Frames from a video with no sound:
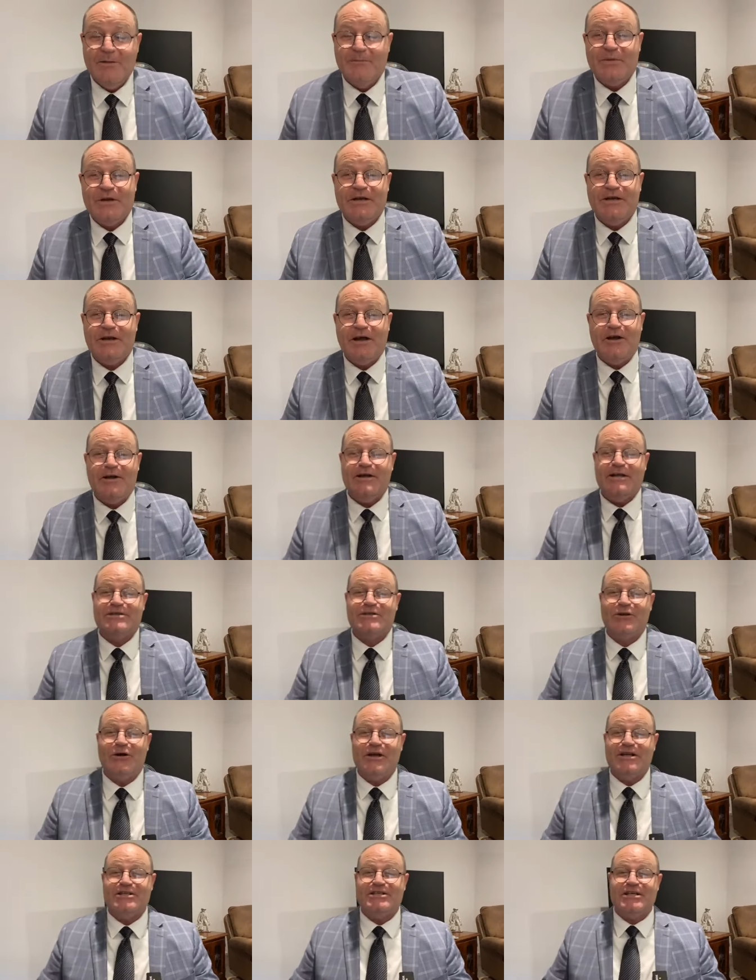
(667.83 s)
But, you know, it's
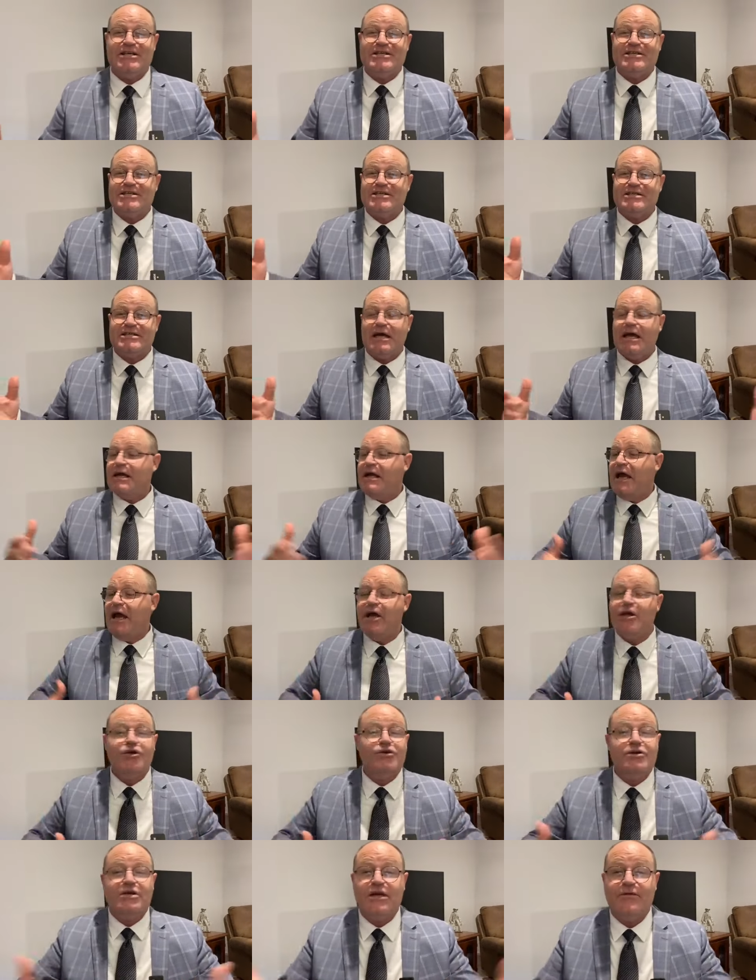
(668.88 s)
like Jesus saying,
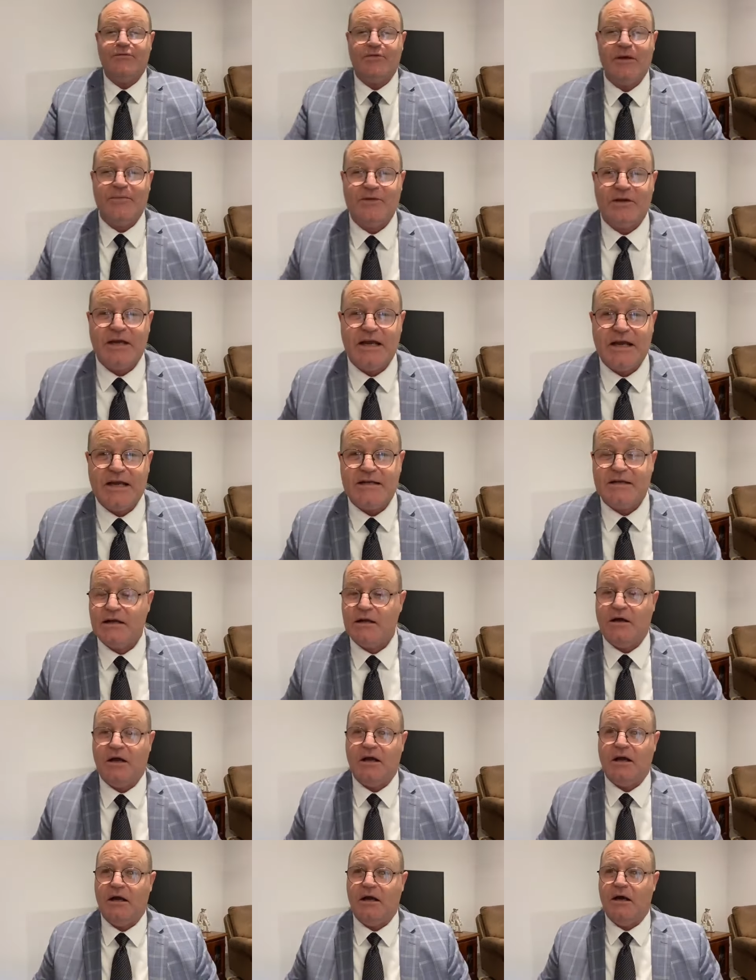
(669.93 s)
hey, you give them to eat. And they're
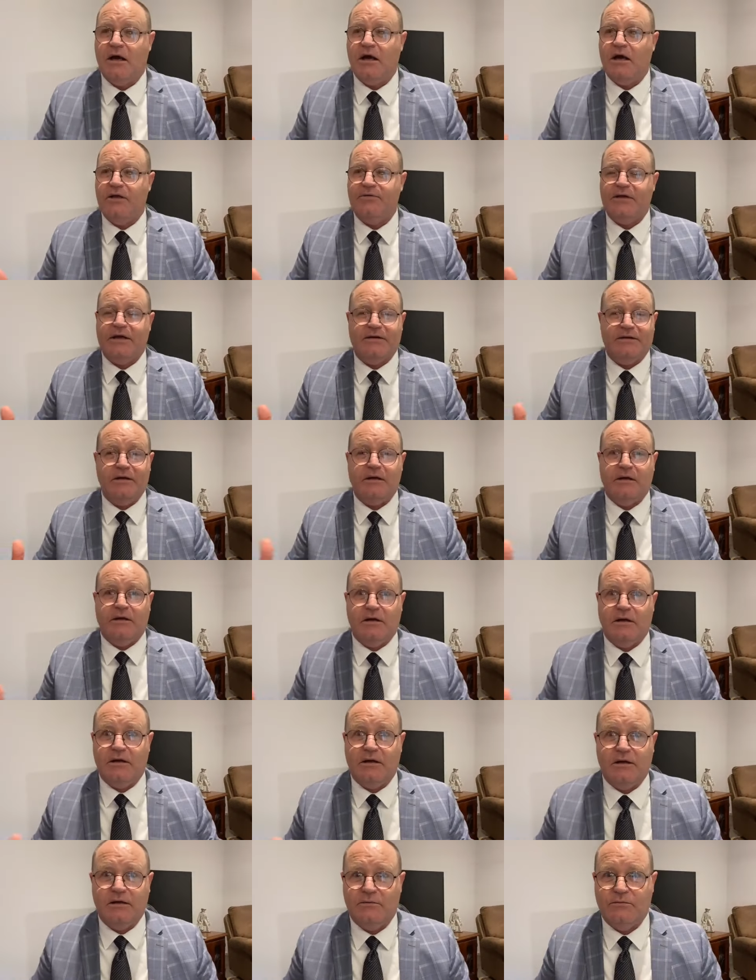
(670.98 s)
like, uh, they, uh,
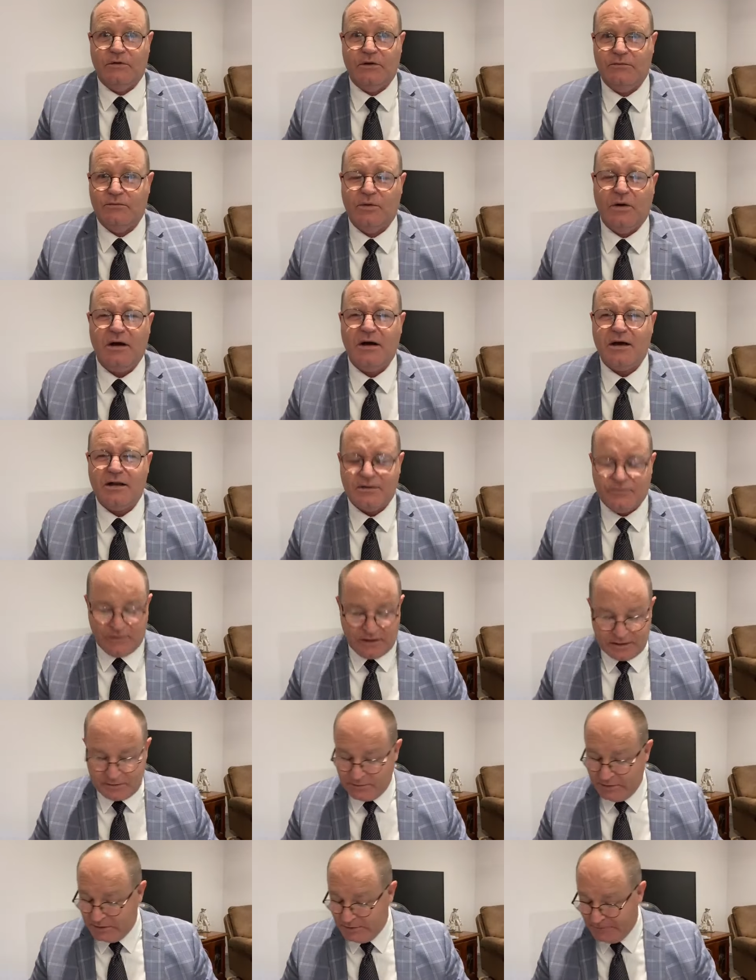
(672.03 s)
uh, what,
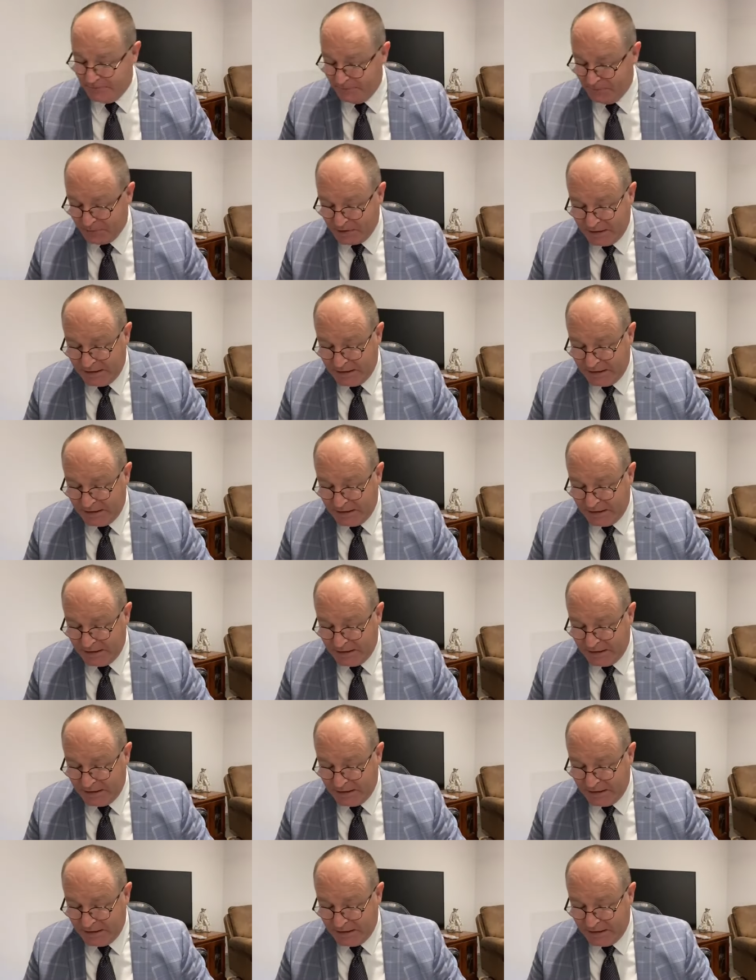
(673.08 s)
what, what?